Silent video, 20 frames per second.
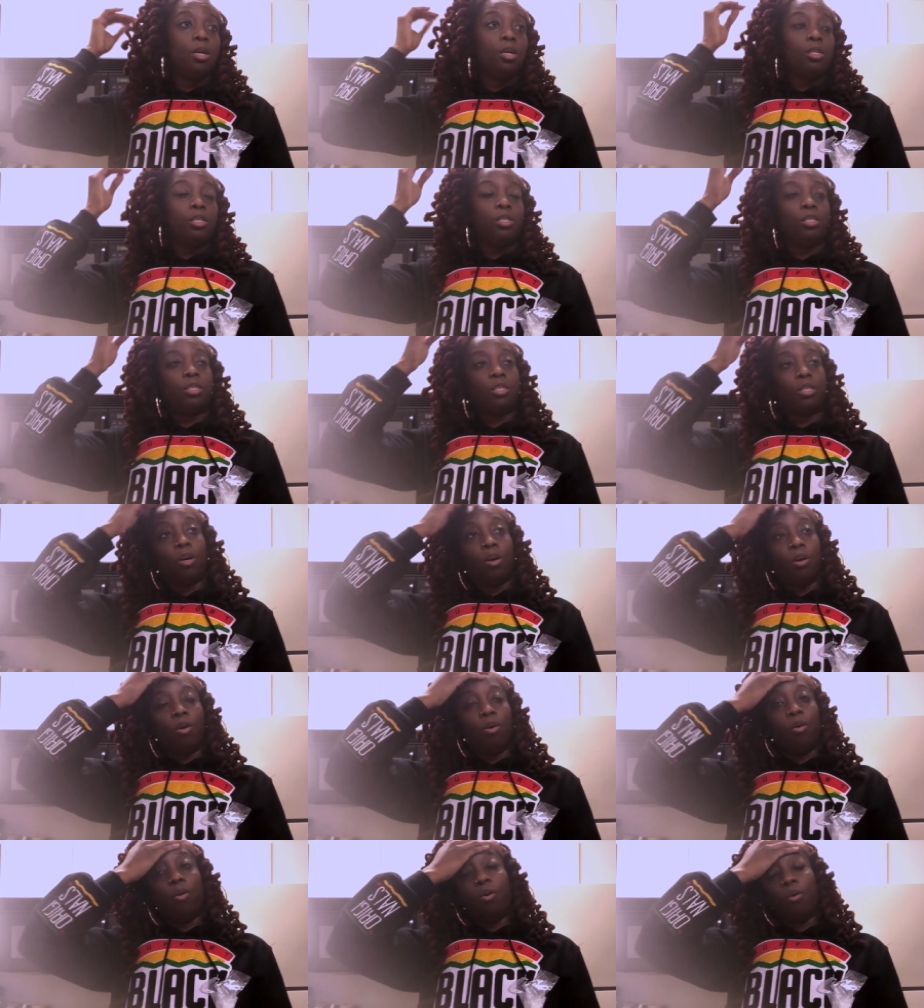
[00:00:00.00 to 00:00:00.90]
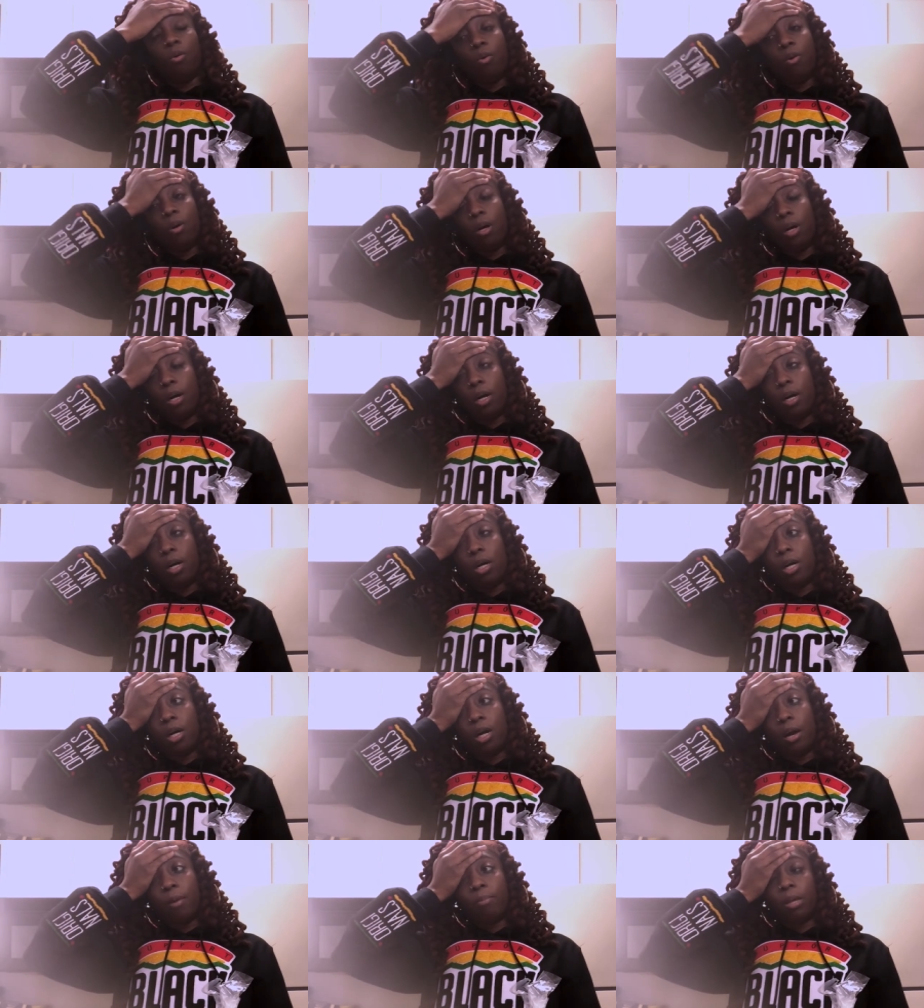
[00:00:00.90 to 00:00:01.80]
So uh,
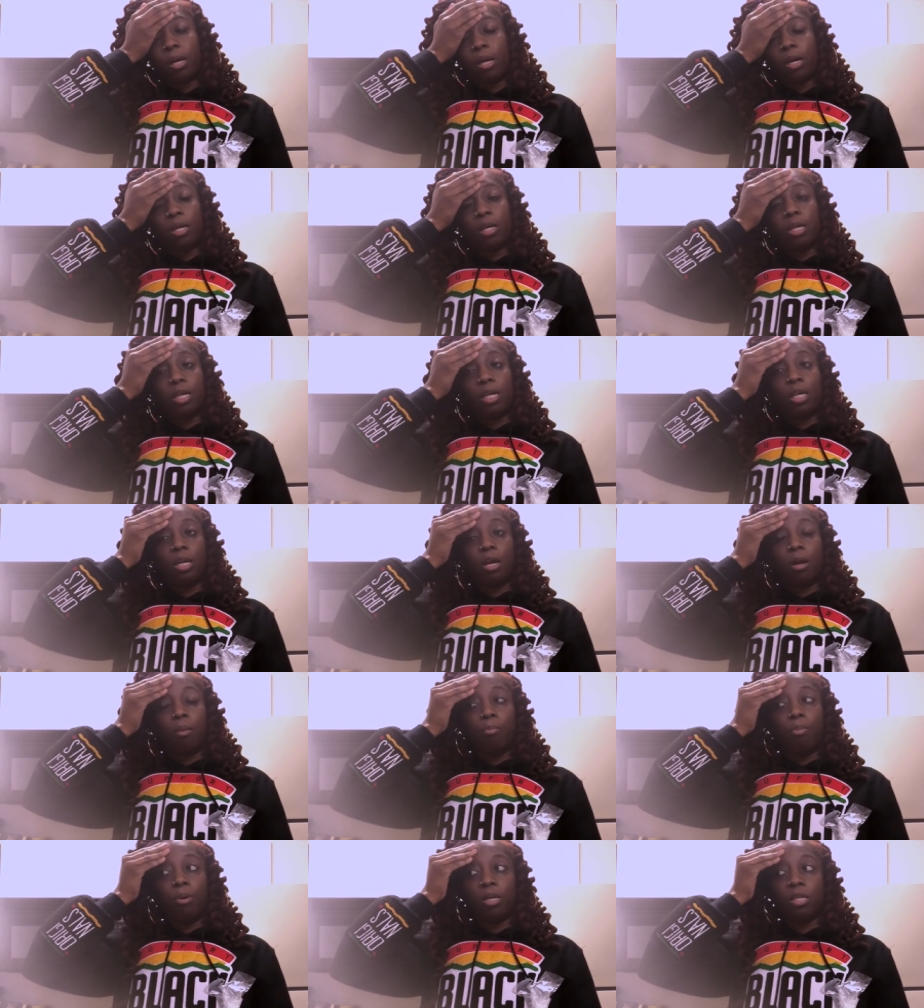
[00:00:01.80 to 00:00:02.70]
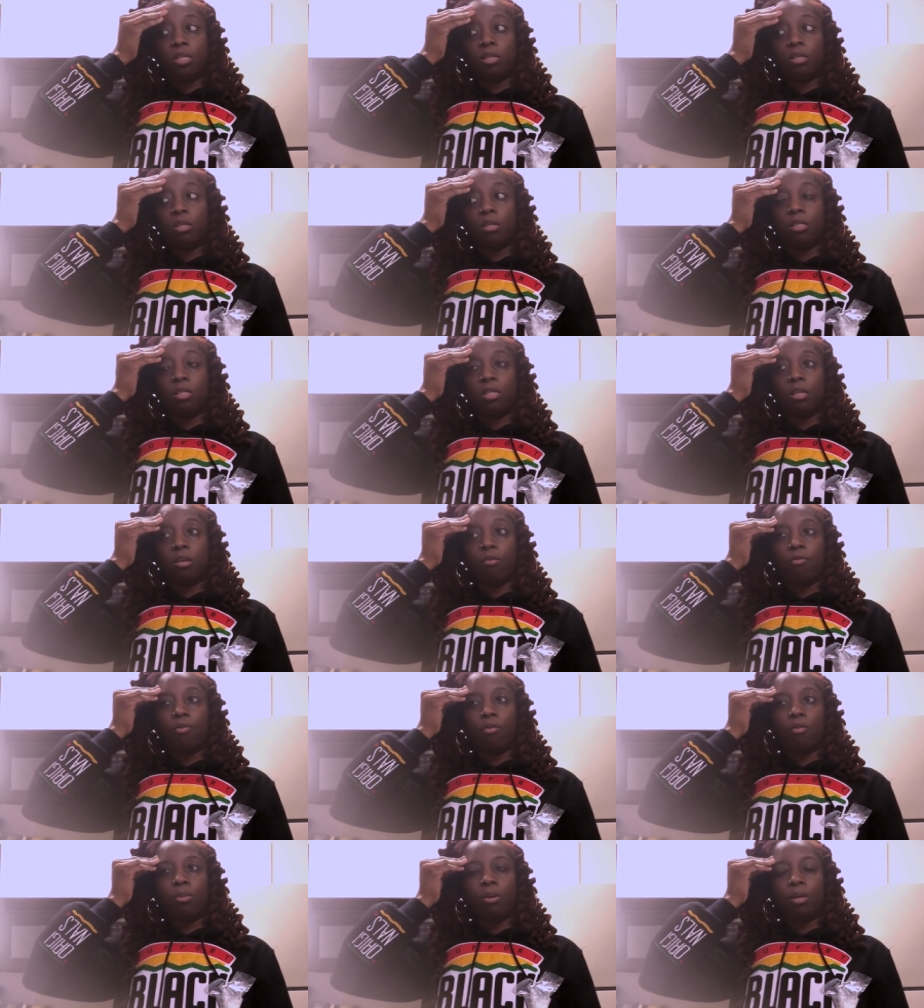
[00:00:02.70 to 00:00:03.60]
I'm not going to eat a bunch of
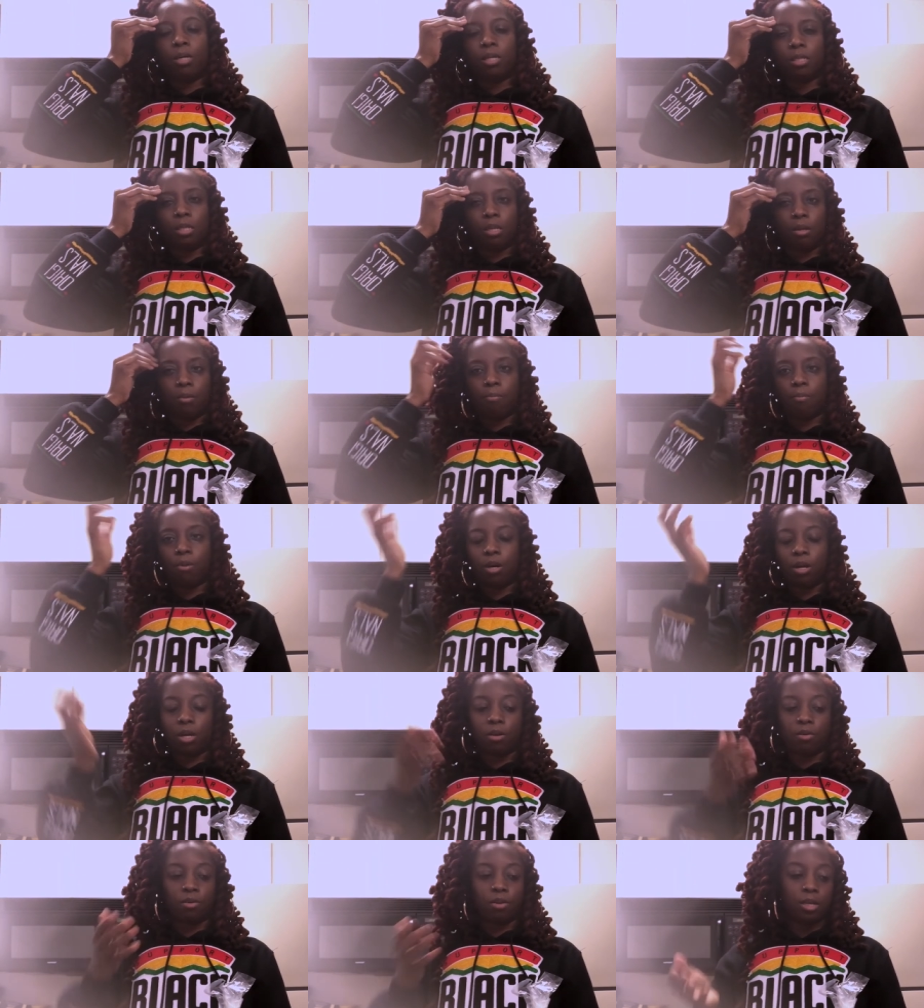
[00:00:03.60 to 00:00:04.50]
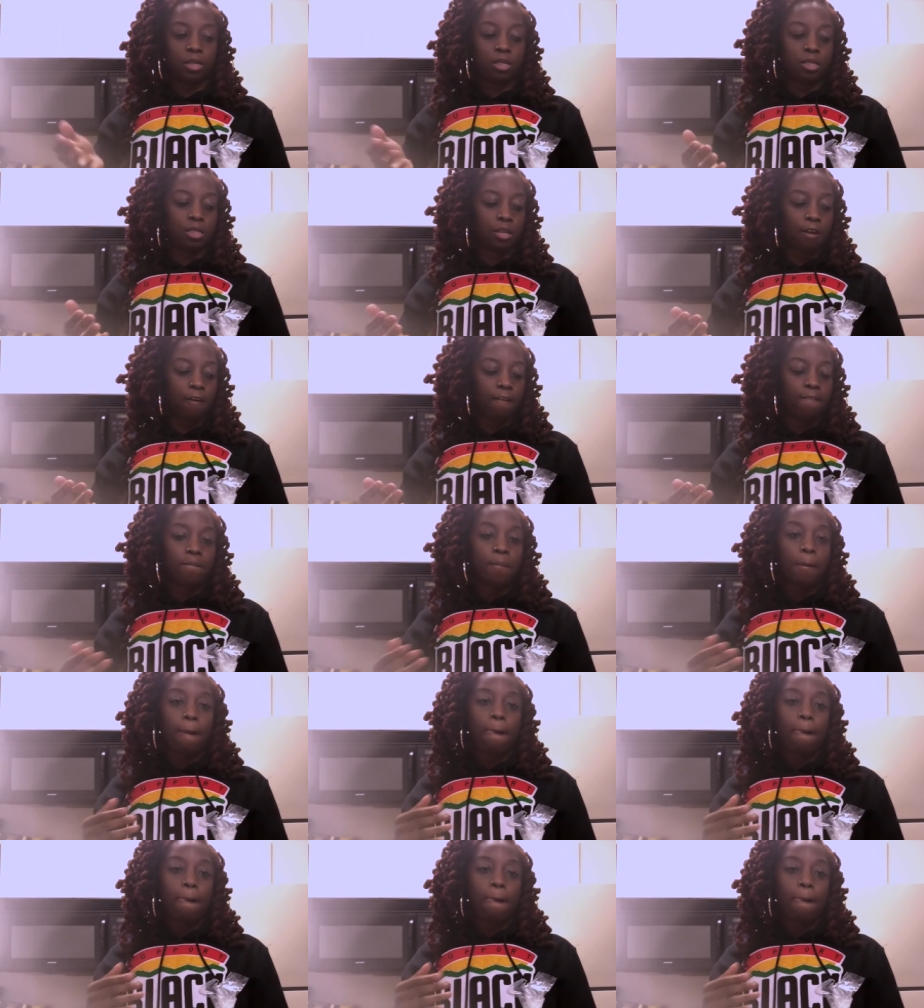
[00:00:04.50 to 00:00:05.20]
seafood because of the mercury and stuff.